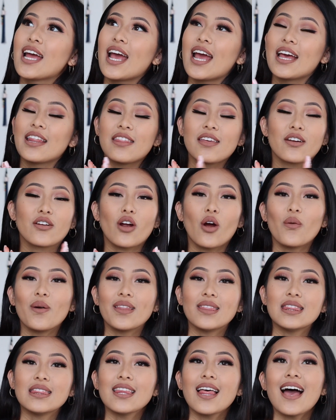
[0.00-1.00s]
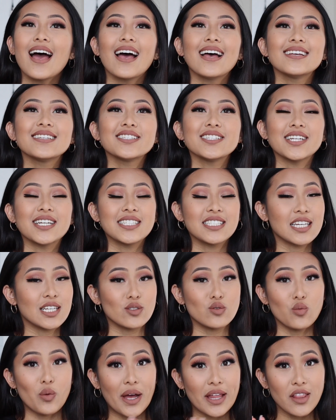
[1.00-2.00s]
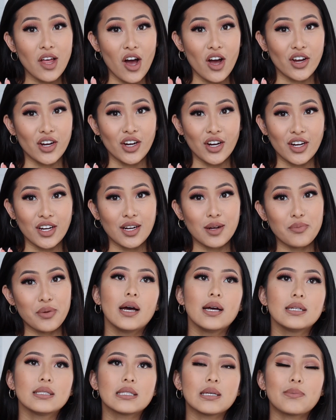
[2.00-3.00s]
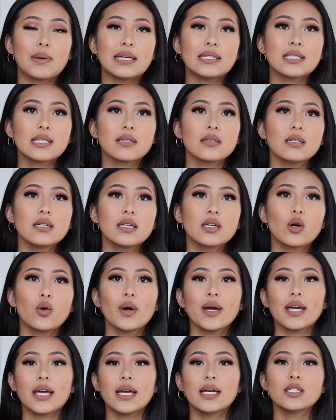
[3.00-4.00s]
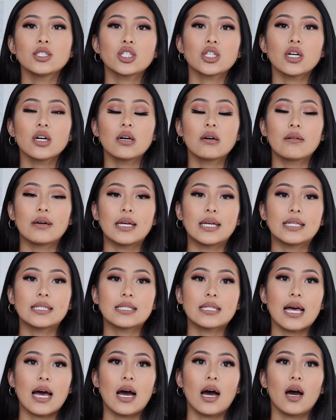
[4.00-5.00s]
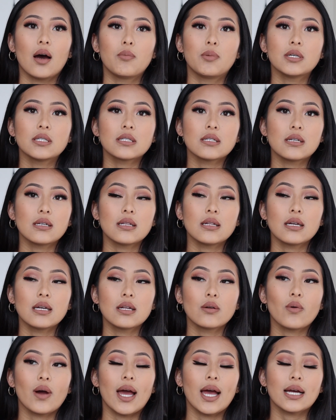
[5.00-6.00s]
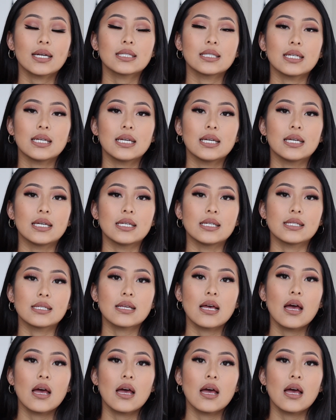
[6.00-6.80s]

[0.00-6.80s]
and they grow in less, and it takes way longer. But basically, quick intro is that a Brazilian wax is